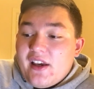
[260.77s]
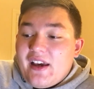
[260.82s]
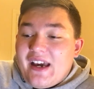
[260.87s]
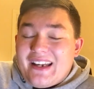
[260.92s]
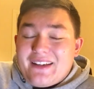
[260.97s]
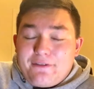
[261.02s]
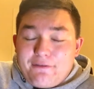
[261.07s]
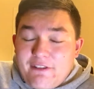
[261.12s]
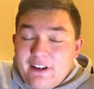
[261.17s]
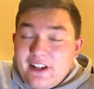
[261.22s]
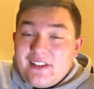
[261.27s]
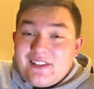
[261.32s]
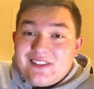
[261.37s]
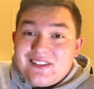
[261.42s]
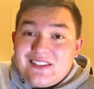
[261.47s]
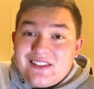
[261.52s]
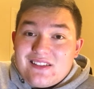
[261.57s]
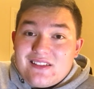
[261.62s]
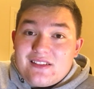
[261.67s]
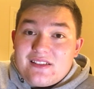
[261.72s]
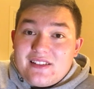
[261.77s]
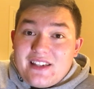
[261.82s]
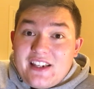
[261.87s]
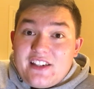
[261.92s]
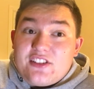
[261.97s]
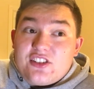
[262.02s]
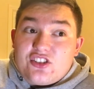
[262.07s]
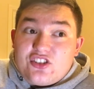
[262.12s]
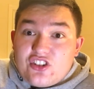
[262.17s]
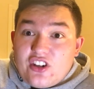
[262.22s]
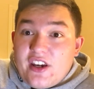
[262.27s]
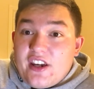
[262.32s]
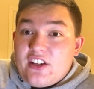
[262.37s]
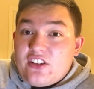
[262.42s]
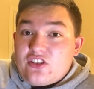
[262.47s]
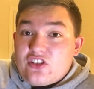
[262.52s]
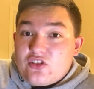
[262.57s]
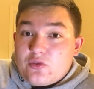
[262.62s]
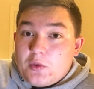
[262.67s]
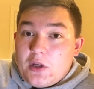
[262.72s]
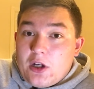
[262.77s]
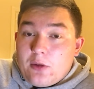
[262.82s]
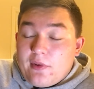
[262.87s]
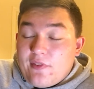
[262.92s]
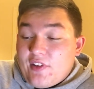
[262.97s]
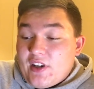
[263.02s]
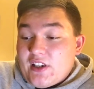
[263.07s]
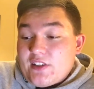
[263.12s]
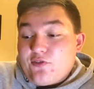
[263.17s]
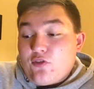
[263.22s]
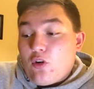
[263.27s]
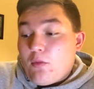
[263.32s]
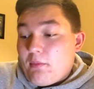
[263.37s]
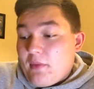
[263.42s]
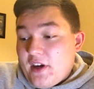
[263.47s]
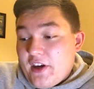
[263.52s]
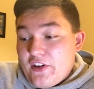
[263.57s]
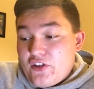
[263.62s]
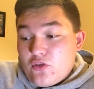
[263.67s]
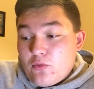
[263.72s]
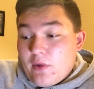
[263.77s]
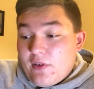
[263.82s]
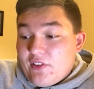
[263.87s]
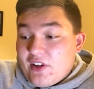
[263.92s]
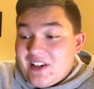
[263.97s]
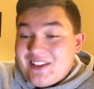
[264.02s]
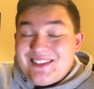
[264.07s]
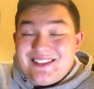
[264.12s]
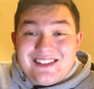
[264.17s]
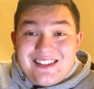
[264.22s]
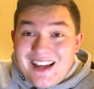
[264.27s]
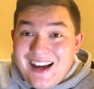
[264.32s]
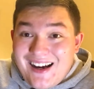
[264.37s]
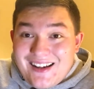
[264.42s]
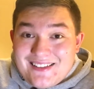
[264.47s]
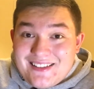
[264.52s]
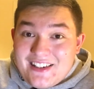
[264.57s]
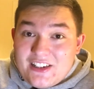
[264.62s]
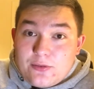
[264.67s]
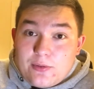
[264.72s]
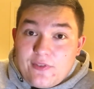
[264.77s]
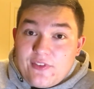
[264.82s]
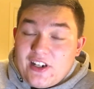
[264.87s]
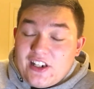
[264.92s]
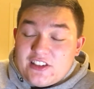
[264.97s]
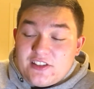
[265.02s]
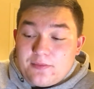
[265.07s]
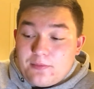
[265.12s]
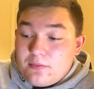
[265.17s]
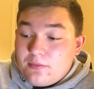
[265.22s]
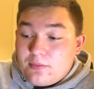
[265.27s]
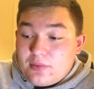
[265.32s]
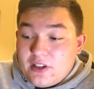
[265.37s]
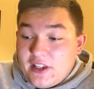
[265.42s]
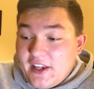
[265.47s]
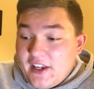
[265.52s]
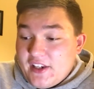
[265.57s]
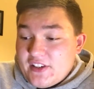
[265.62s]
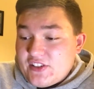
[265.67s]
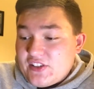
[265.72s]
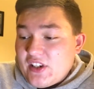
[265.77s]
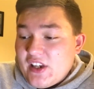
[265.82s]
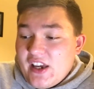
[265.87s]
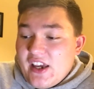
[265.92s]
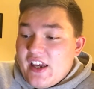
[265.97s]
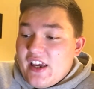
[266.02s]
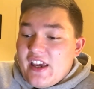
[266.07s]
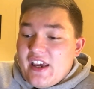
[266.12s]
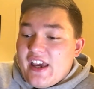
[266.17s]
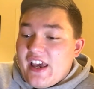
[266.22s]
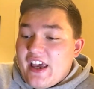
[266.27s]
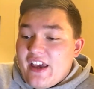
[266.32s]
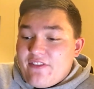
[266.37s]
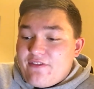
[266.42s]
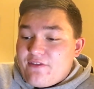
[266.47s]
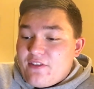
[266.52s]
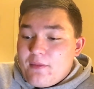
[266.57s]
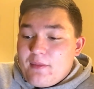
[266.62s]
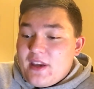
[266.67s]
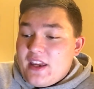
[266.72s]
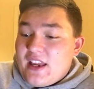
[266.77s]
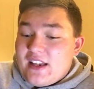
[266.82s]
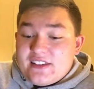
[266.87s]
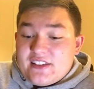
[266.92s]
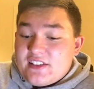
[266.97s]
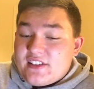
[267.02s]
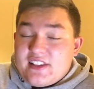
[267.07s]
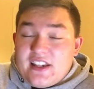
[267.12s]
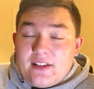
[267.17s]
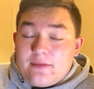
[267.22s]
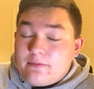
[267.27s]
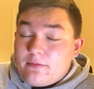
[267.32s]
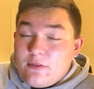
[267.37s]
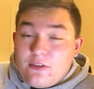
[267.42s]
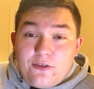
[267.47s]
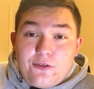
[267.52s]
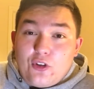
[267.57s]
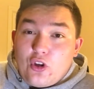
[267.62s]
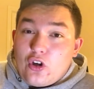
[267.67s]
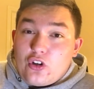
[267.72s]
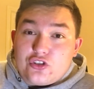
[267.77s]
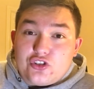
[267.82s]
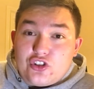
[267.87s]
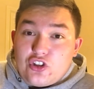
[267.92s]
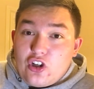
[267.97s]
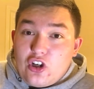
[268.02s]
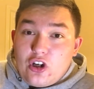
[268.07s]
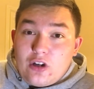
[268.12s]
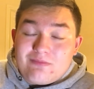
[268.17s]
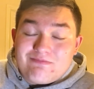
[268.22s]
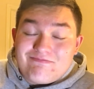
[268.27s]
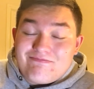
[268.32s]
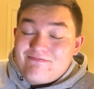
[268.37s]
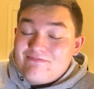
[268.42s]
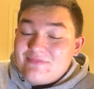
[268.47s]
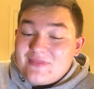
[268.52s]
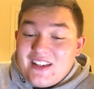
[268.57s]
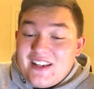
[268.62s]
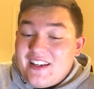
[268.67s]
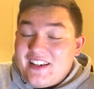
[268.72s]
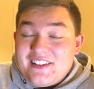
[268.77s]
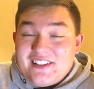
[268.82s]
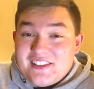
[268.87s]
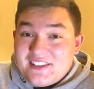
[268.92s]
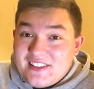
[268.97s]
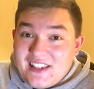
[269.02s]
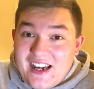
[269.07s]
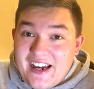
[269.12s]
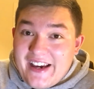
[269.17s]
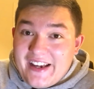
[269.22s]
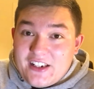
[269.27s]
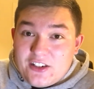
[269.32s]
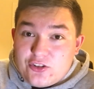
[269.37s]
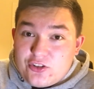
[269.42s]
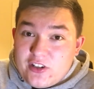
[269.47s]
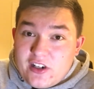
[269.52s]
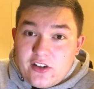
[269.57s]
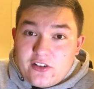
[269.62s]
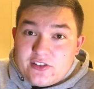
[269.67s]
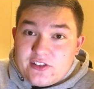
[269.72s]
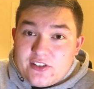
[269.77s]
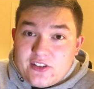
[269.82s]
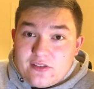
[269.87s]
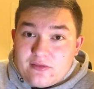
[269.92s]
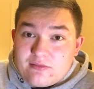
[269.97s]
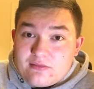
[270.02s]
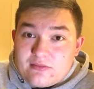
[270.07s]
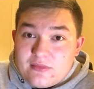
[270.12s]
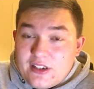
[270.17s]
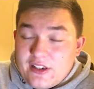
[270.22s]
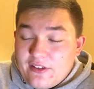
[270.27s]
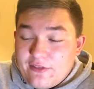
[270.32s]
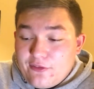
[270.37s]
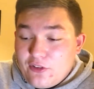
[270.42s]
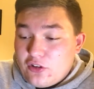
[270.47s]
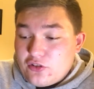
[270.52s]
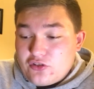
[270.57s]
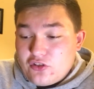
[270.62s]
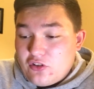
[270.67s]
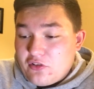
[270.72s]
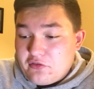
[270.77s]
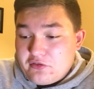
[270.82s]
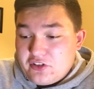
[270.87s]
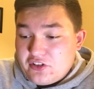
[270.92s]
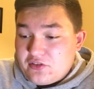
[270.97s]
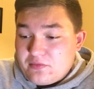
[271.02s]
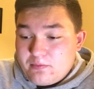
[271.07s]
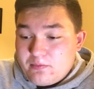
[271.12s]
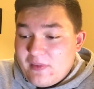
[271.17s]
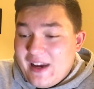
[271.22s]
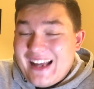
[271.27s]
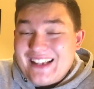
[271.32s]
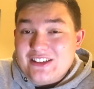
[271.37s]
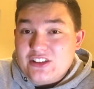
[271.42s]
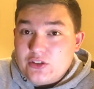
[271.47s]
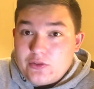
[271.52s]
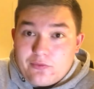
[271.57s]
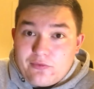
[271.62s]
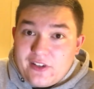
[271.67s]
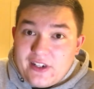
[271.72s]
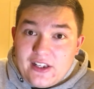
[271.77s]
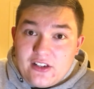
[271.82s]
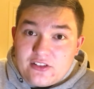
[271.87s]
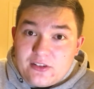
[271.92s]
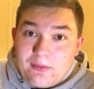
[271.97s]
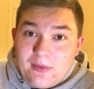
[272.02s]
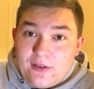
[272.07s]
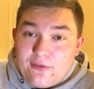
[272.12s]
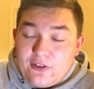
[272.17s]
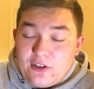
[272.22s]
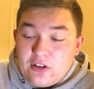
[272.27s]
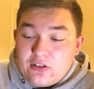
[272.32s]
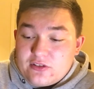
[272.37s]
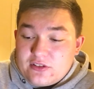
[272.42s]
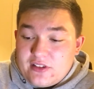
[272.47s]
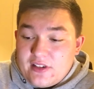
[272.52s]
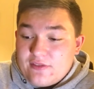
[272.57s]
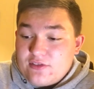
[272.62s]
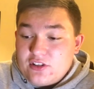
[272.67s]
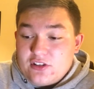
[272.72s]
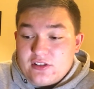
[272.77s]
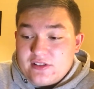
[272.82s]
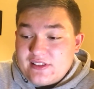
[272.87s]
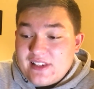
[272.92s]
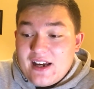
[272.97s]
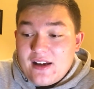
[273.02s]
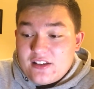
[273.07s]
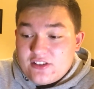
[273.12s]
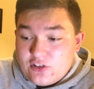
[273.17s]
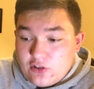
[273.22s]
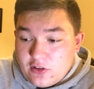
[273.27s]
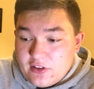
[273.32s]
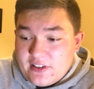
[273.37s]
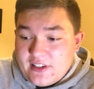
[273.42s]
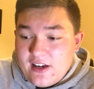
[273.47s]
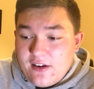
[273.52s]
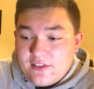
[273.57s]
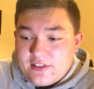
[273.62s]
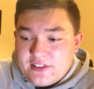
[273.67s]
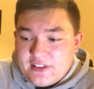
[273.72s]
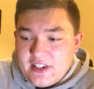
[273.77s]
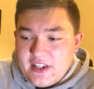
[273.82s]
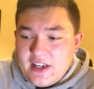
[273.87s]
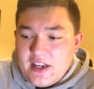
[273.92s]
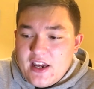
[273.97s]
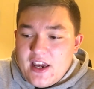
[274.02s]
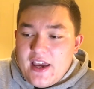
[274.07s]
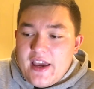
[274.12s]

And things need to change as well, whether that's formation, whether that's tactics, whether that's players. For me, as I said, Forshaw, he needs to start ahead of Shackleton. Forshaw just adds something else in midfield, gives him that solidarity.